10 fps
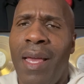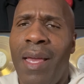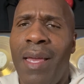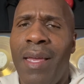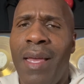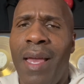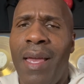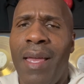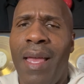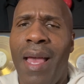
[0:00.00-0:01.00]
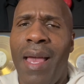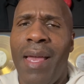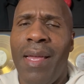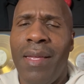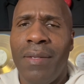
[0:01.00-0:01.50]
Hey, hey,
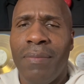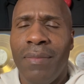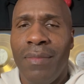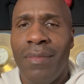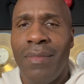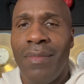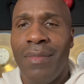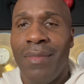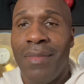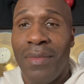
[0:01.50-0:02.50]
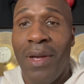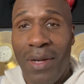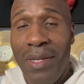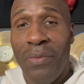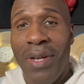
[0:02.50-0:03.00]
hey. No,
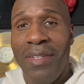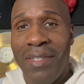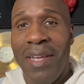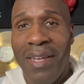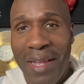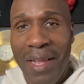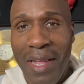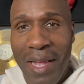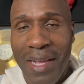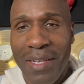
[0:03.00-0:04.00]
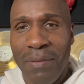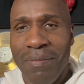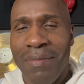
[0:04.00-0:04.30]
he really said, hey, hey, hey.